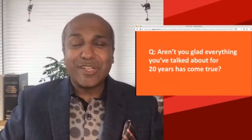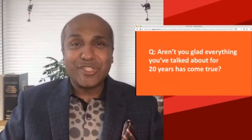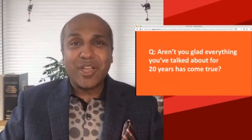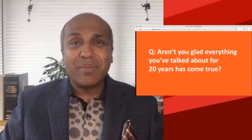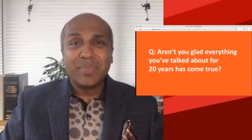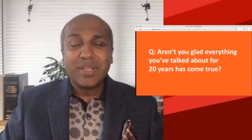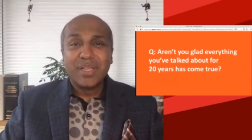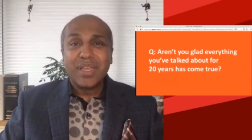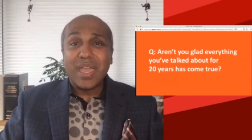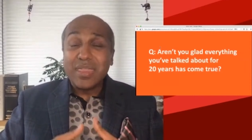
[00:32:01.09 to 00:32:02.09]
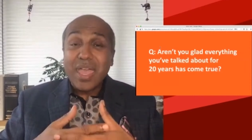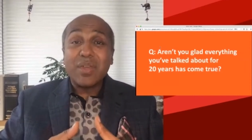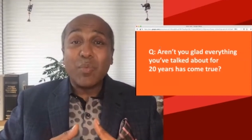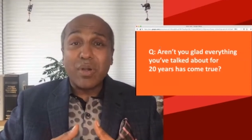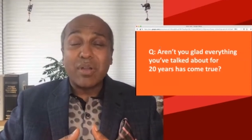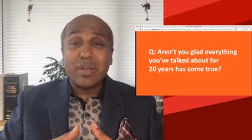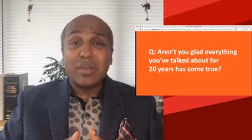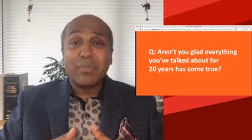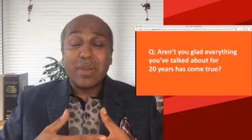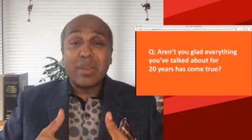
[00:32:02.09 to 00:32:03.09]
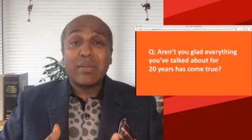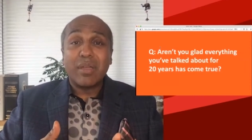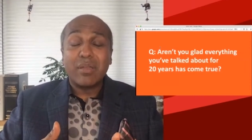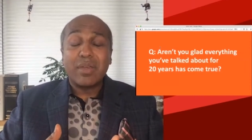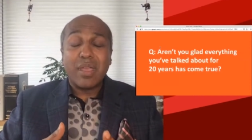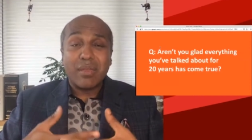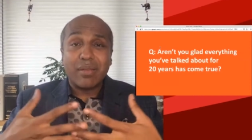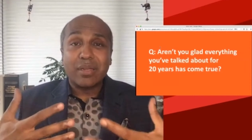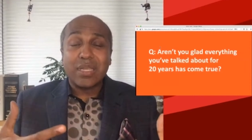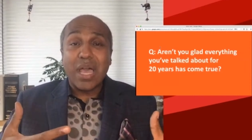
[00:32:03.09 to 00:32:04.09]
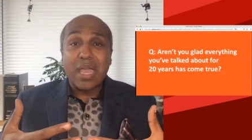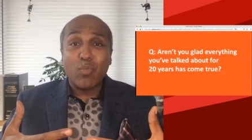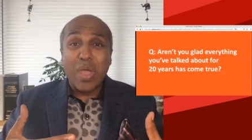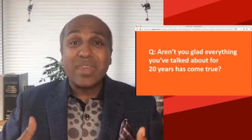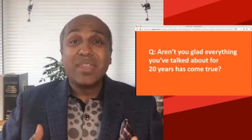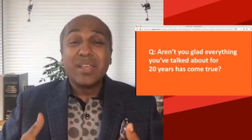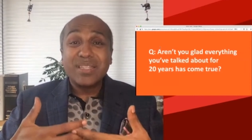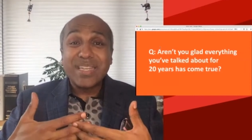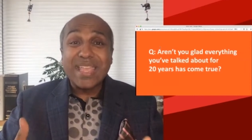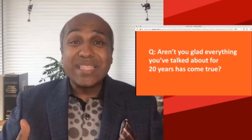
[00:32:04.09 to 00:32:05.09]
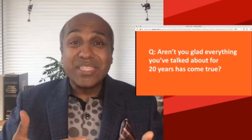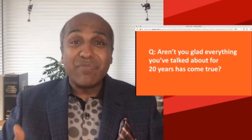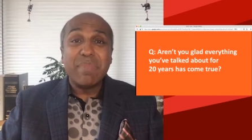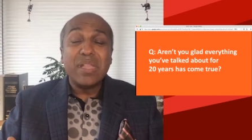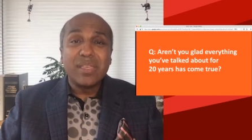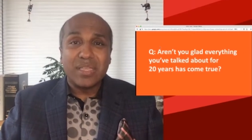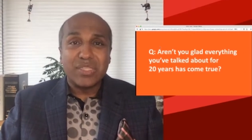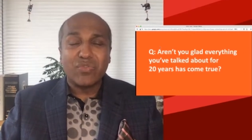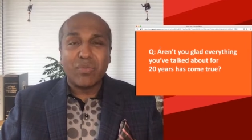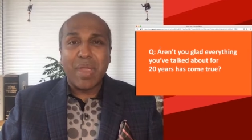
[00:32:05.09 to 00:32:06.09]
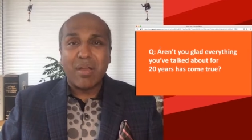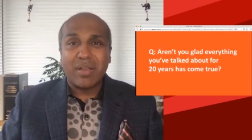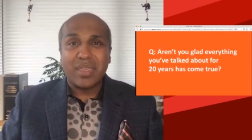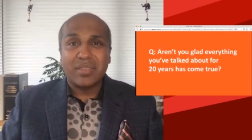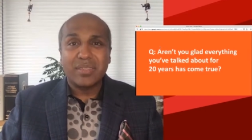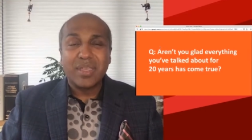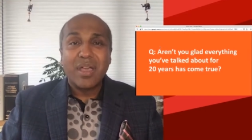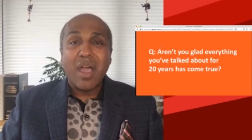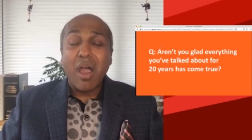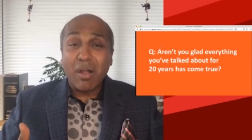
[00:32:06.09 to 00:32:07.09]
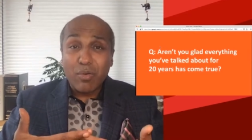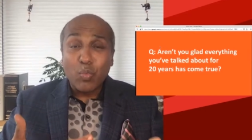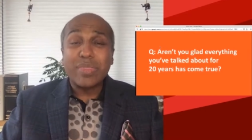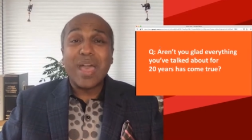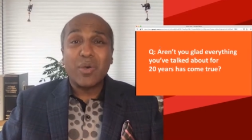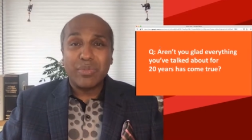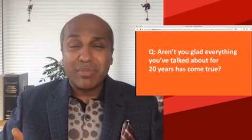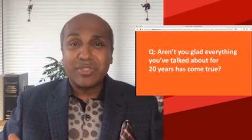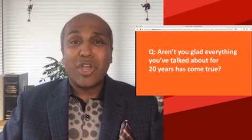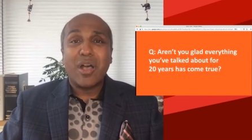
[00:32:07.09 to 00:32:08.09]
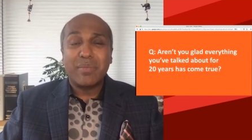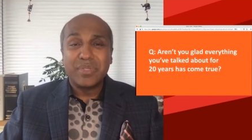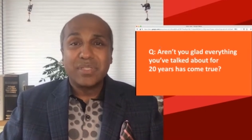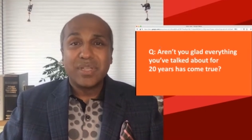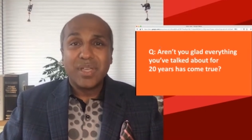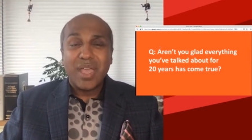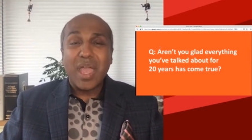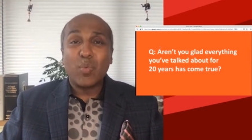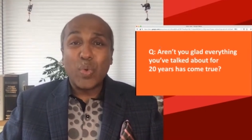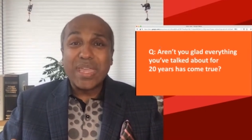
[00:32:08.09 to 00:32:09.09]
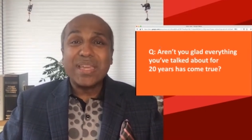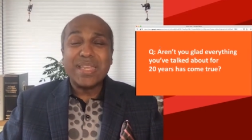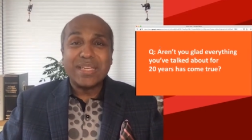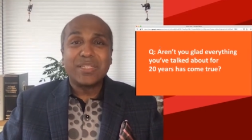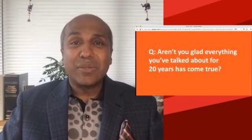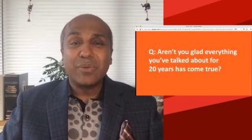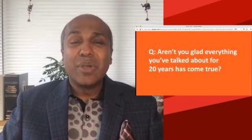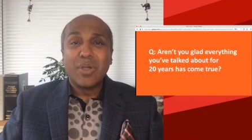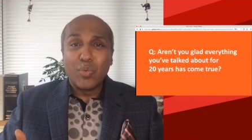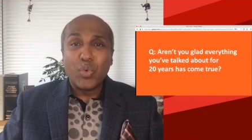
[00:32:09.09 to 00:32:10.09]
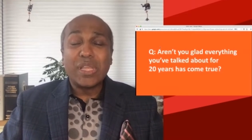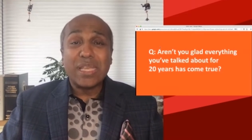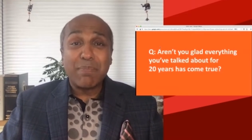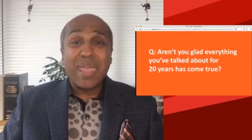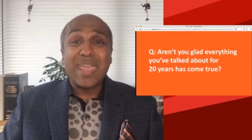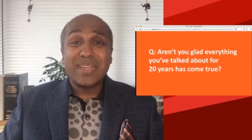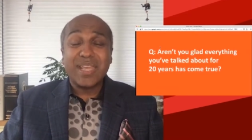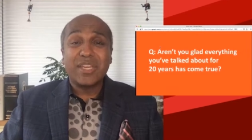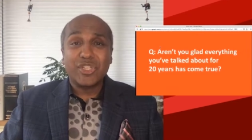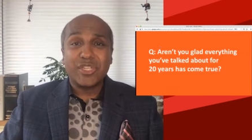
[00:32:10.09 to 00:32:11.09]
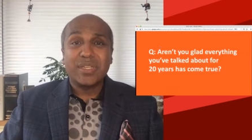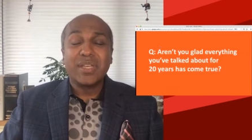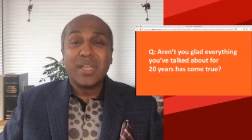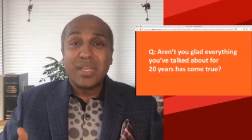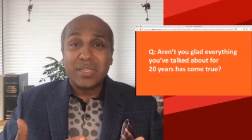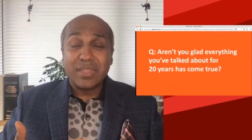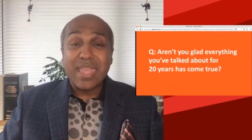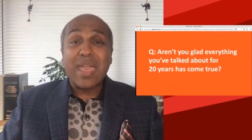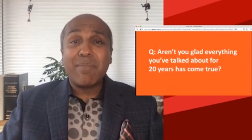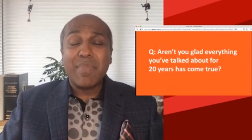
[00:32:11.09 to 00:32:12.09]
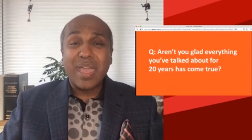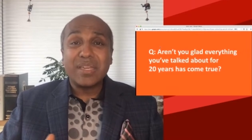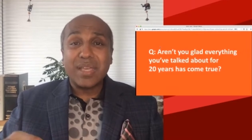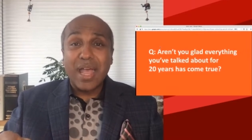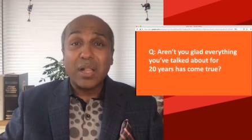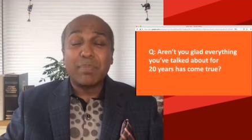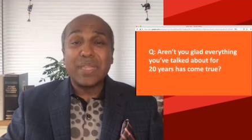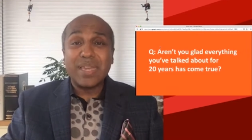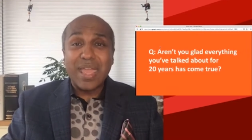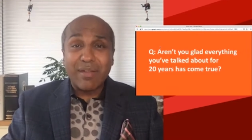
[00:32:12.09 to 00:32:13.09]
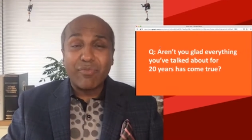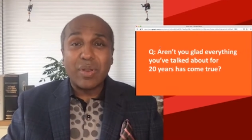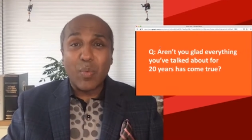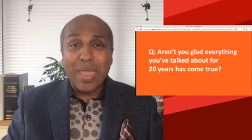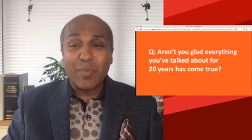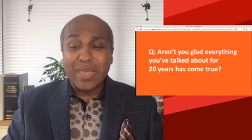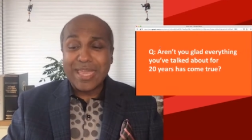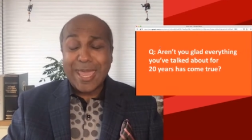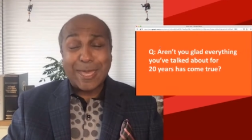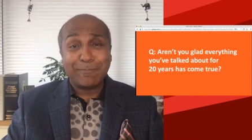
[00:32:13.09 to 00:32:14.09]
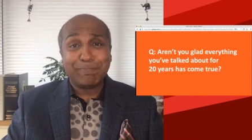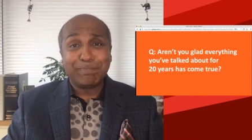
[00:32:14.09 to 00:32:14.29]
a job. And then we're in a time when tens of millions of Americans are without jobs. And we need to really pay attention to them and to help in every way we can.